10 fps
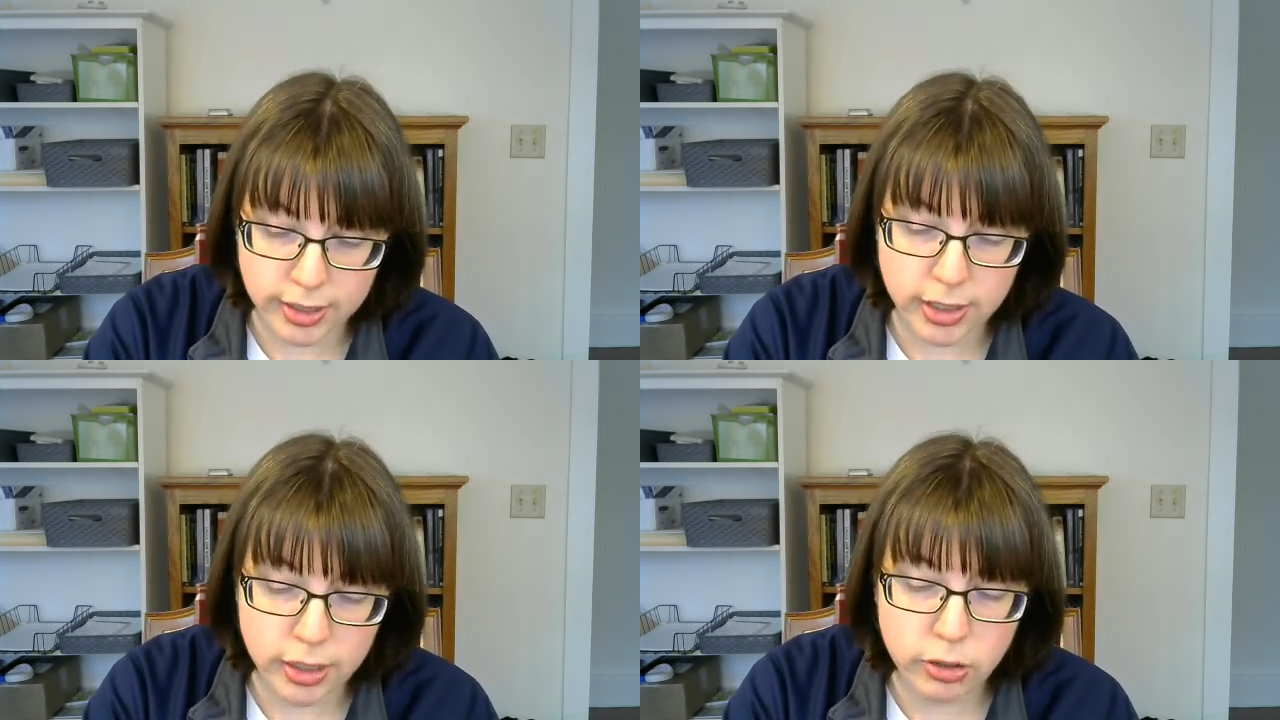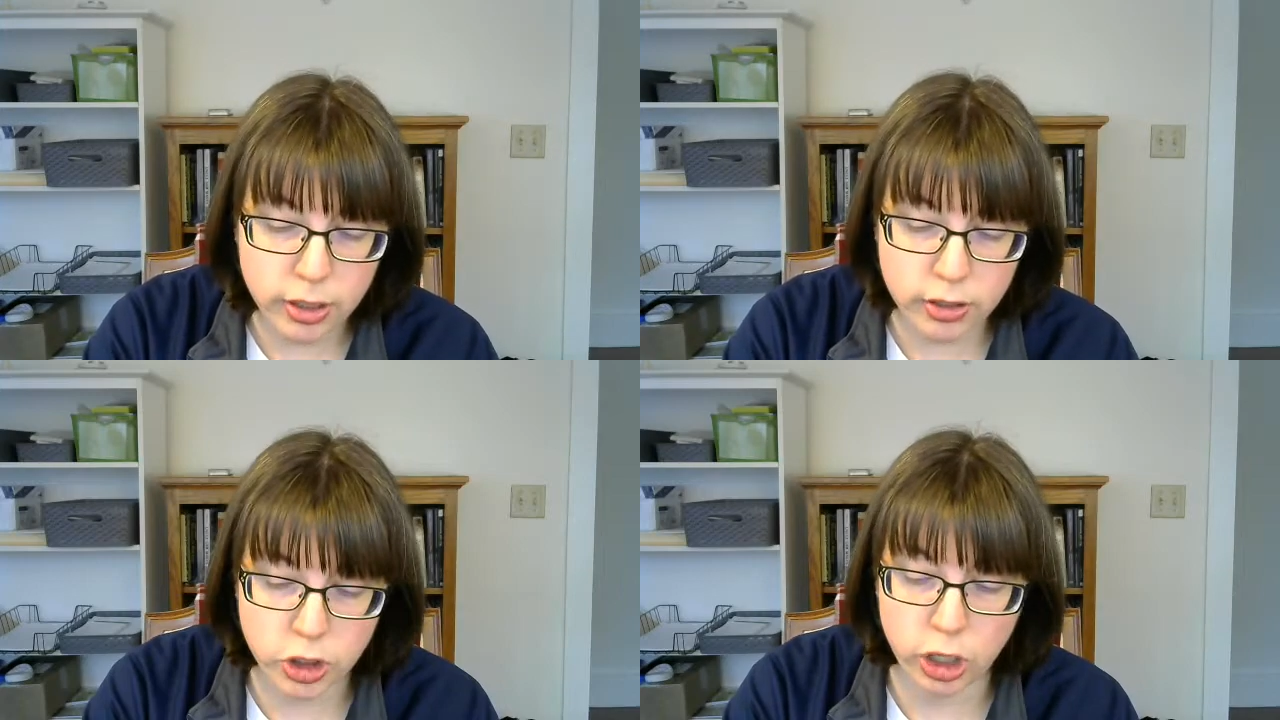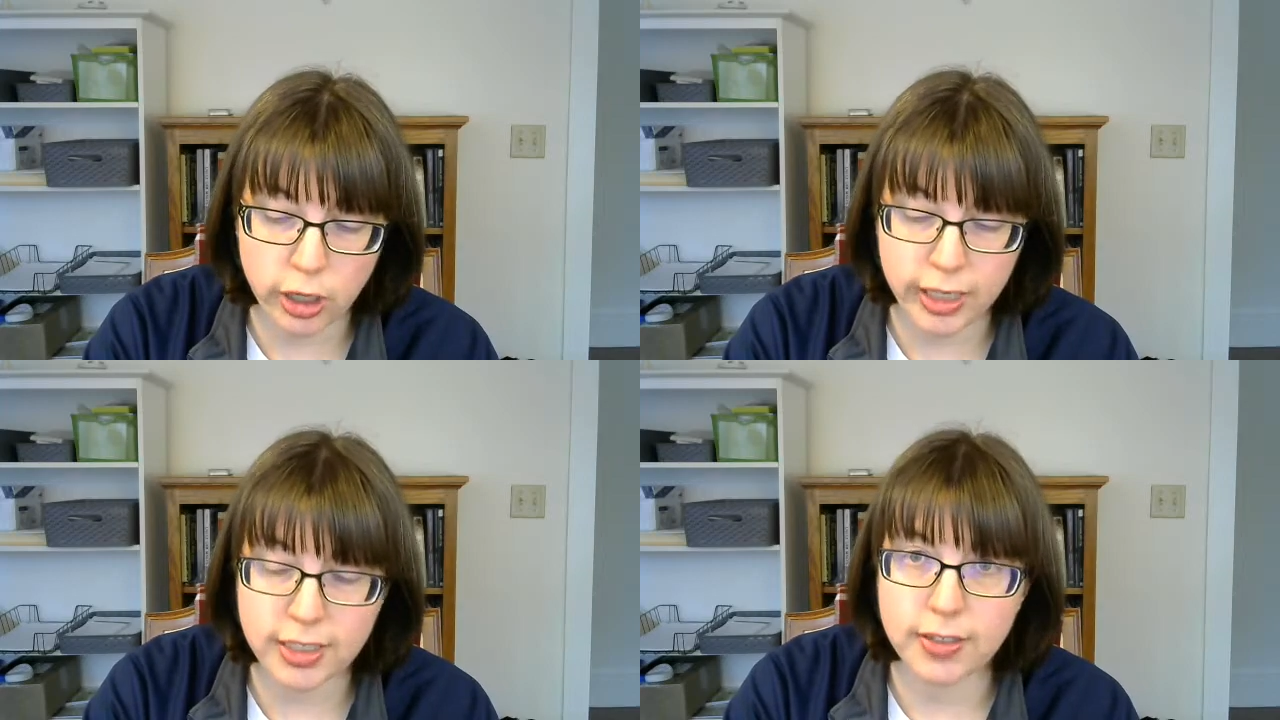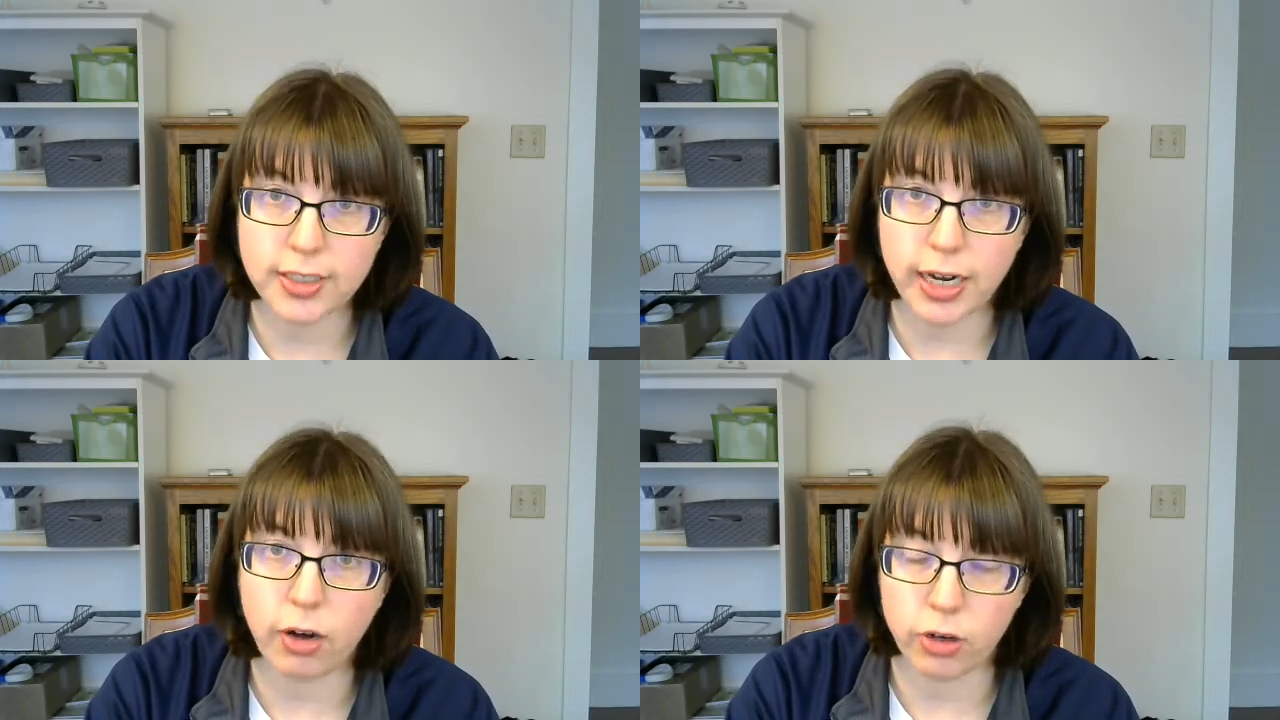continued his journey to
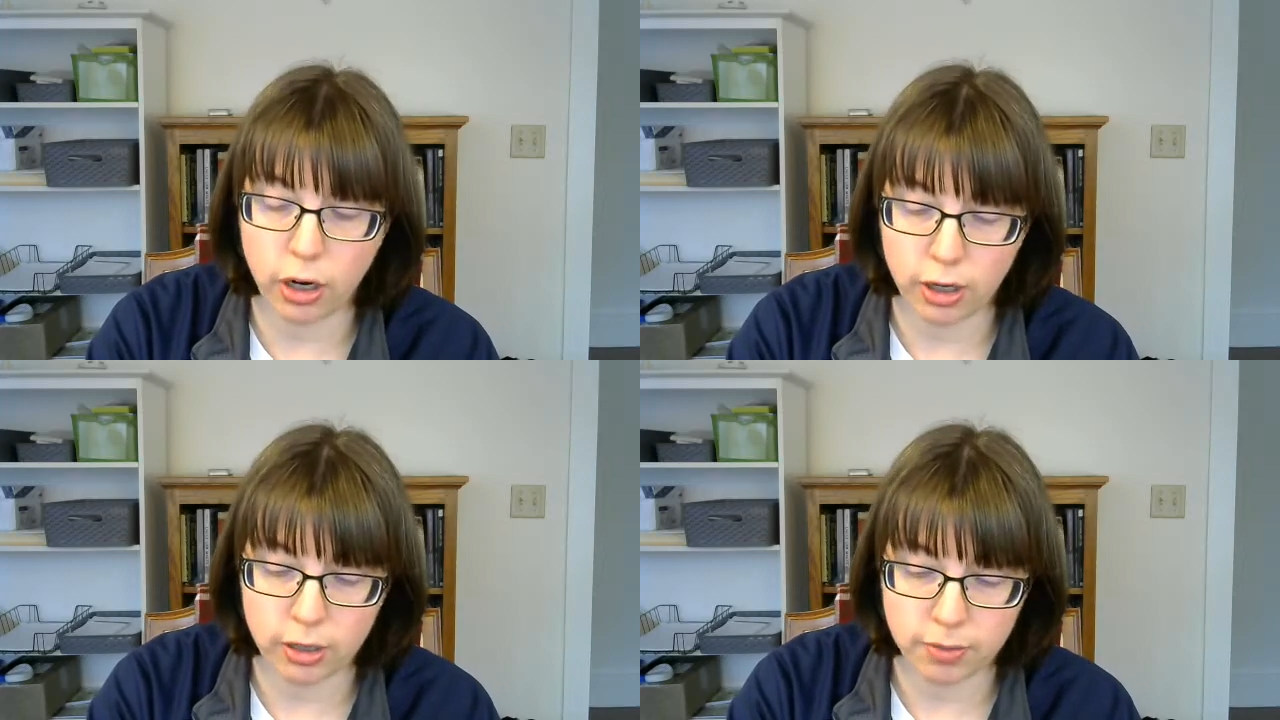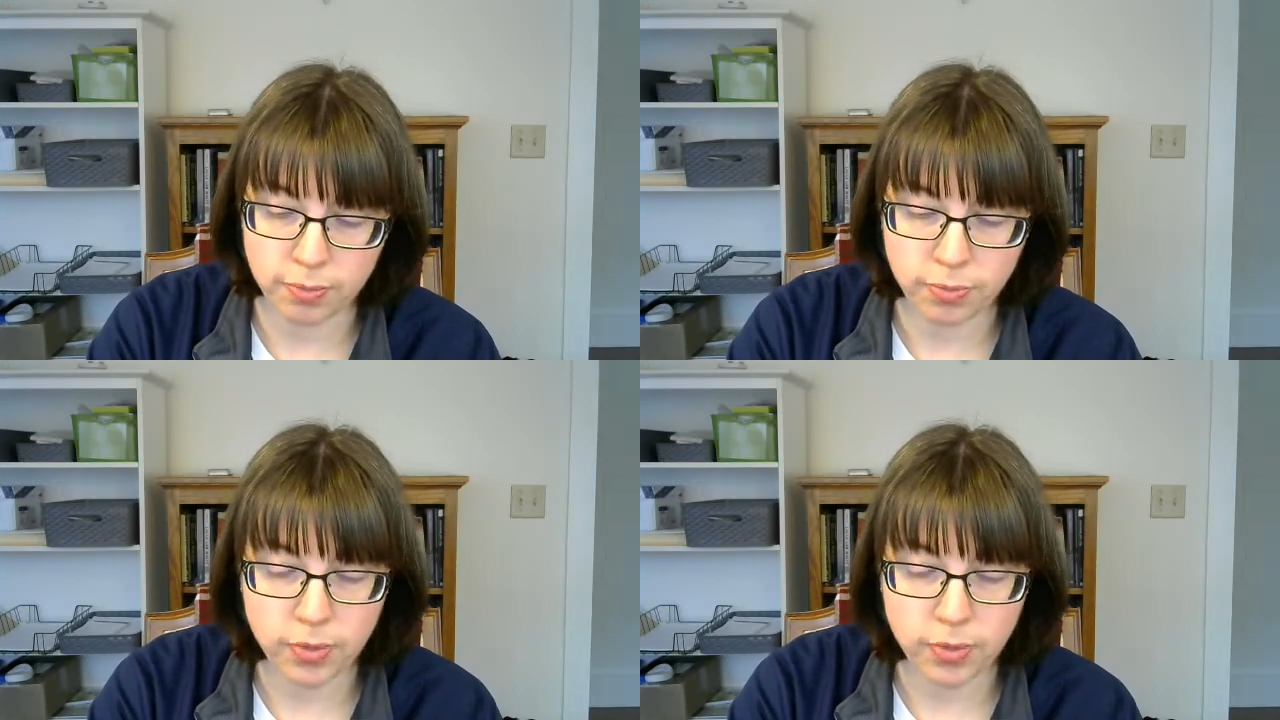the town hall.